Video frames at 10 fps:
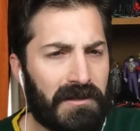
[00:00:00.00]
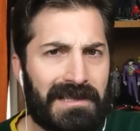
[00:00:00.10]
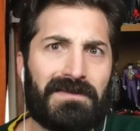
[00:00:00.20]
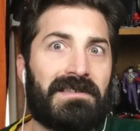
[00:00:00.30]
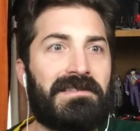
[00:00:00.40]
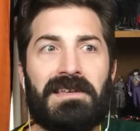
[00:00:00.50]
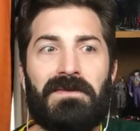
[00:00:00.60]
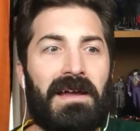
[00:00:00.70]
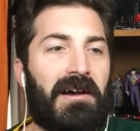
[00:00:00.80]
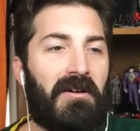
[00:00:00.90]
seems to
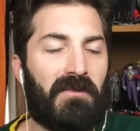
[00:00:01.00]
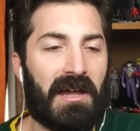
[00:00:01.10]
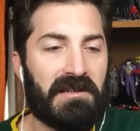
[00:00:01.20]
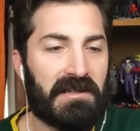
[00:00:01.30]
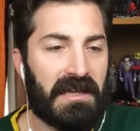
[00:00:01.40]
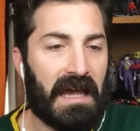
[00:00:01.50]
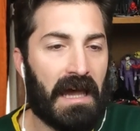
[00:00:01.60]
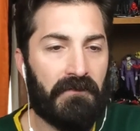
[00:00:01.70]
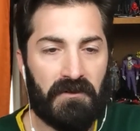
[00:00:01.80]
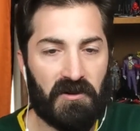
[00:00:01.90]
somehow magically
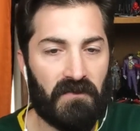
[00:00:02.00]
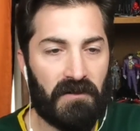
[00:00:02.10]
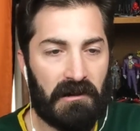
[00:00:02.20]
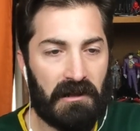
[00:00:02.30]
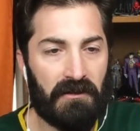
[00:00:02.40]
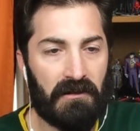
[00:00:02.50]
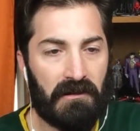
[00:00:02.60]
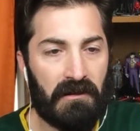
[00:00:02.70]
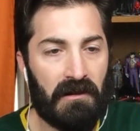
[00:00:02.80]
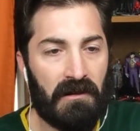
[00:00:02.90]
have them over
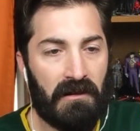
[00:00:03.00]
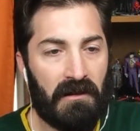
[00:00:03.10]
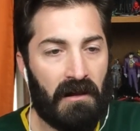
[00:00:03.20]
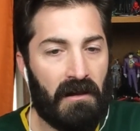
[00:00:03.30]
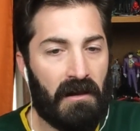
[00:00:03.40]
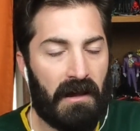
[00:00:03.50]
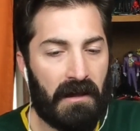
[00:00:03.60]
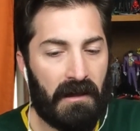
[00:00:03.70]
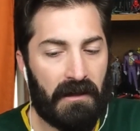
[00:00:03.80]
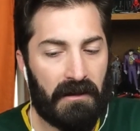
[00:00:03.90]
another.
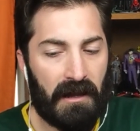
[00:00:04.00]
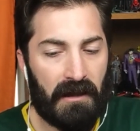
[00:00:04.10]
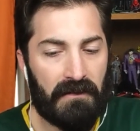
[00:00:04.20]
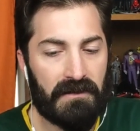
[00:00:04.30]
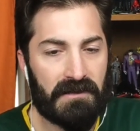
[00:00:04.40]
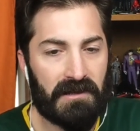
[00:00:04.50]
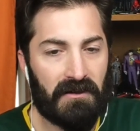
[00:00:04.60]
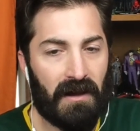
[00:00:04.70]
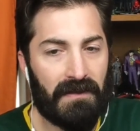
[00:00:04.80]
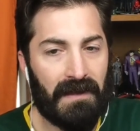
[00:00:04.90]
And
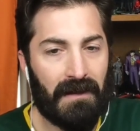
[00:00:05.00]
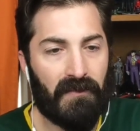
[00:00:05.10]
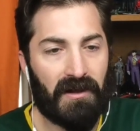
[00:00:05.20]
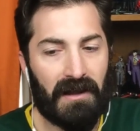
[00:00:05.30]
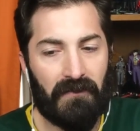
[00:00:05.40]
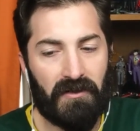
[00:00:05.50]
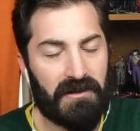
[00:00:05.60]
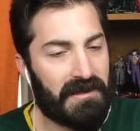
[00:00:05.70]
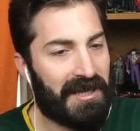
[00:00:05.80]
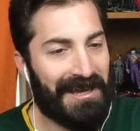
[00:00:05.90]
so I think I'm gonna have to
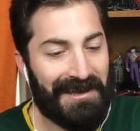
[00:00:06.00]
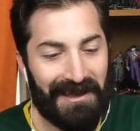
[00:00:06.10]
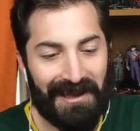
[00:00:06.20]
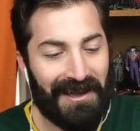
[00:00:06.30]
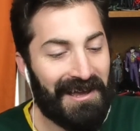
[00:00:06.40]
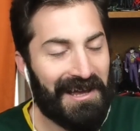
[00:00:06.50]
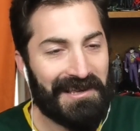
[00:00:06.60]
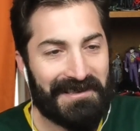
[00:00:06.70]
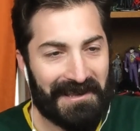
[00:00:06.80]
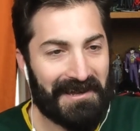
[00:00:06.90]
just
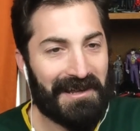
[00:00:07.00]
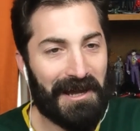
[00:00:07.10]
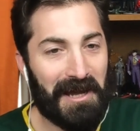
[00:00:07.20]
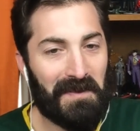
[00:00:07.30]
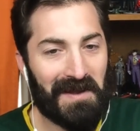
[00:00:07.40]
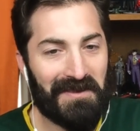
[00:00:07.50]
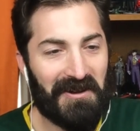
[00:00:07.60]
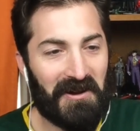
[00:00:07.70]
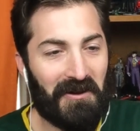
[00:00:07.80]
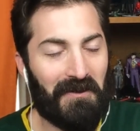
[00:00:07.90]
suck it up, even
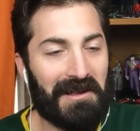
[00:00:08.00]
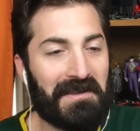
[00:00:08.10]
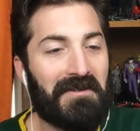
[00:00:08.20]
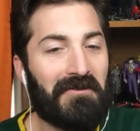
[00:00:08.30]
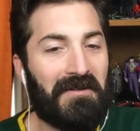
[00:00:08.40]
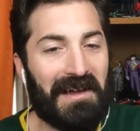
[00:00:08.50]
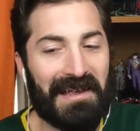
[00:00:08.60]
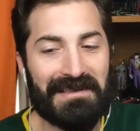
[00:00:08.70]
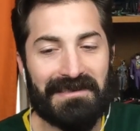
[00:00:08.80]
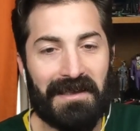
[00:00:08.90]
though I don't want to,
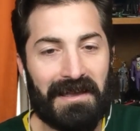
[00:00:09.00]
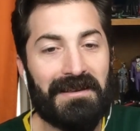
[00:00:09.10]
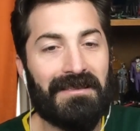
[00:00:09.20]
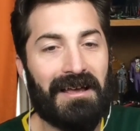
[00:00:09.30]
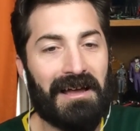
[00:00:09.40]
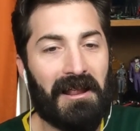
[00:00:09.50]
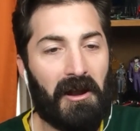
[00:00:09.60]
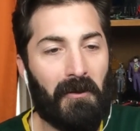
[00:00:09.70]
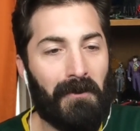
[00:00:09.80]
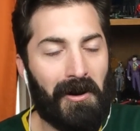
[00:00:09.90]
and stand in line
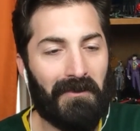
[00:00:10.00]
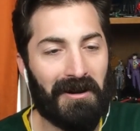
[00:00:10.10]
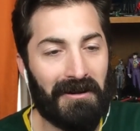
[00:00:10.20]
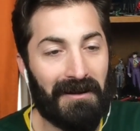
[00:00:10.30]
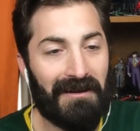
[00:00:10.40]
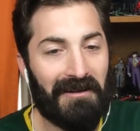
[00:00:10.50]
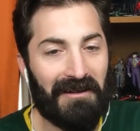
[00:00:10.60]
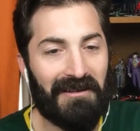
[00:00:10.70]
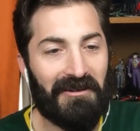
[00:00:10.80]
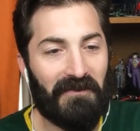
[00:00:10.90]
at a Walmart
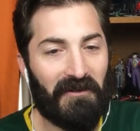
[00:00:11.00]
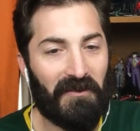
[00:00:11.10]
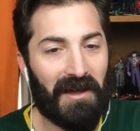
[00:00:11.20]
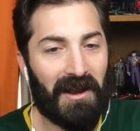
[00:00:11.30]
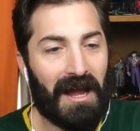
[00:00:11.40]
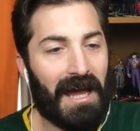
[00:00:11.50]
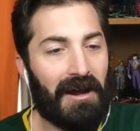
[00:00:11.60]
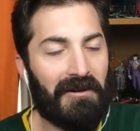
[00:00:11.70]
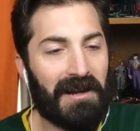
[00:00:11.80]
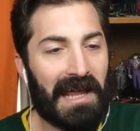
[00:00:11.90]
for about an
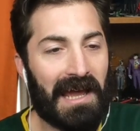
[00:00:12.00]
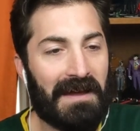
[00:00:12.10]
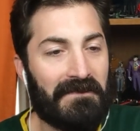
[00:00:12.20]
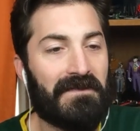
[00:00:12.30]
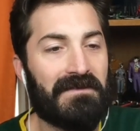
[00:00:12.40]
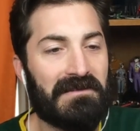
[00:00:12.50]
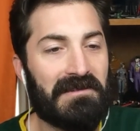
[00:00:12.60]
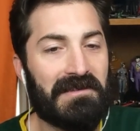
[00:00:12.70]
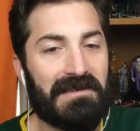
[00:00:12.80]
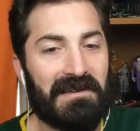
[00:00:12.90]
hour and a half
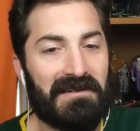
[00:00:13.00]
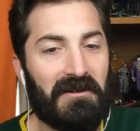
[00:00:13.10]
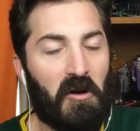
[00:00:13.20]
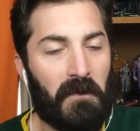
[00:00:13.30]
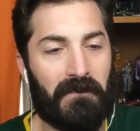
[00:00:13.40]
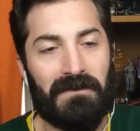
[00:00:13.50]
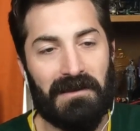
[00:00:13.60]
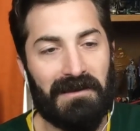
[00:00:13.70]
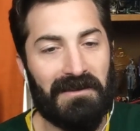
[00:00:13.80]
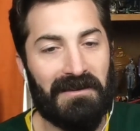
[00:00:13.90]
just to
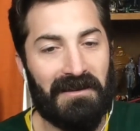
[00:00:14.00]
hopefully